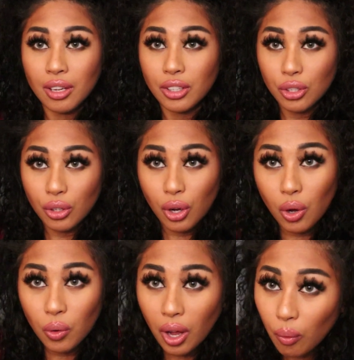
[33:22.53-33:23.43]
you
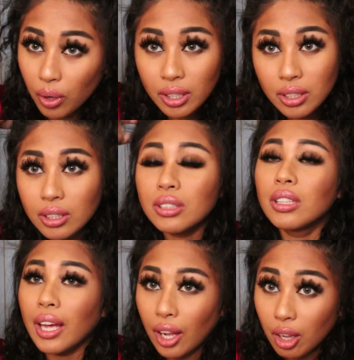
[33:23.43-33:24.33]
know, I want to
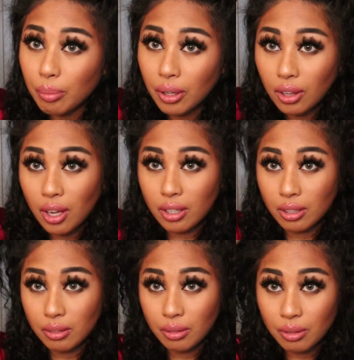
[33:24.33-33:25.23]
help a lot
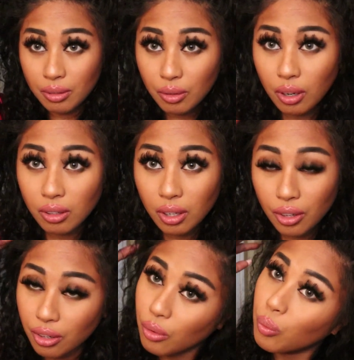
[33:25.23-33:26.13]
of
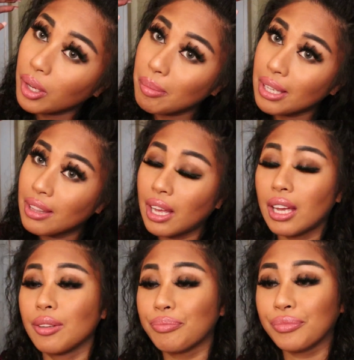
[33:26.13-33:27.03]
other women
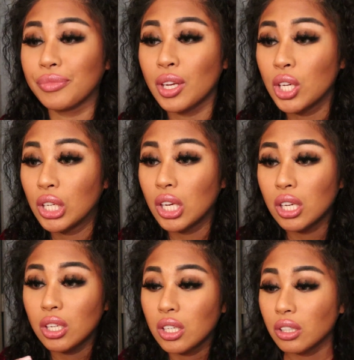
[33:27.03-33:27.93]
that
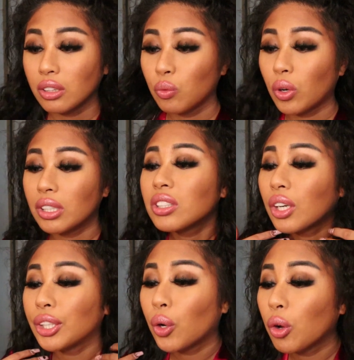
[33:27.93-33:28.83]
want to
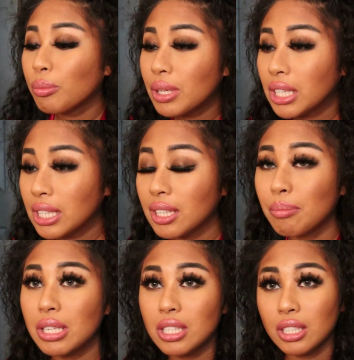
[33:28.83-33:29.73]
start their own business
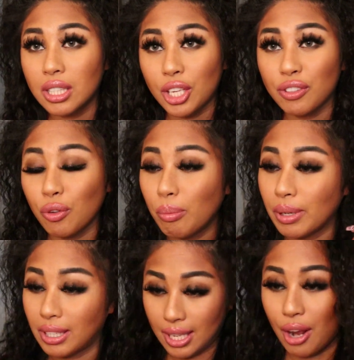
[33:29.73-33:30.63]
and be successful,
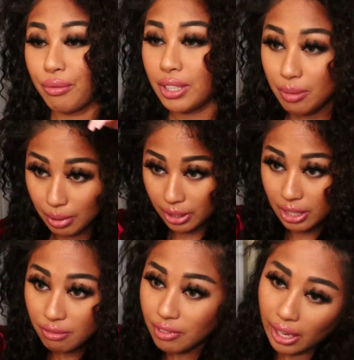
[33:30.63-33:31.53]
because I really
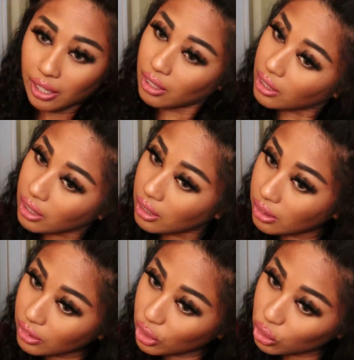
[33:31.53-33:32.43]
believe that
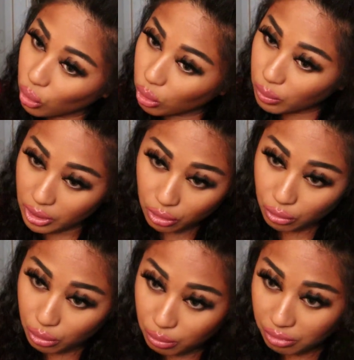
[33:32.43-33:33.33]
there's always
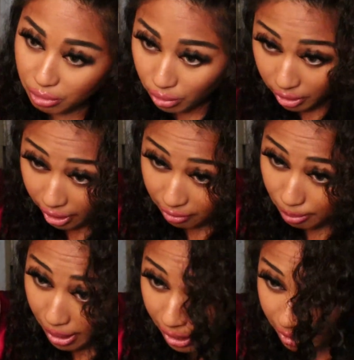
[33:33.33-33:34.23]
room for
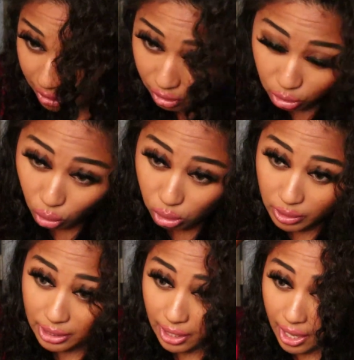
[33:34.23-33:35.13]
everybody. There's
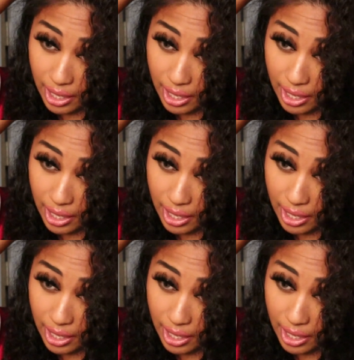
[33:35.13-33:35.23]
always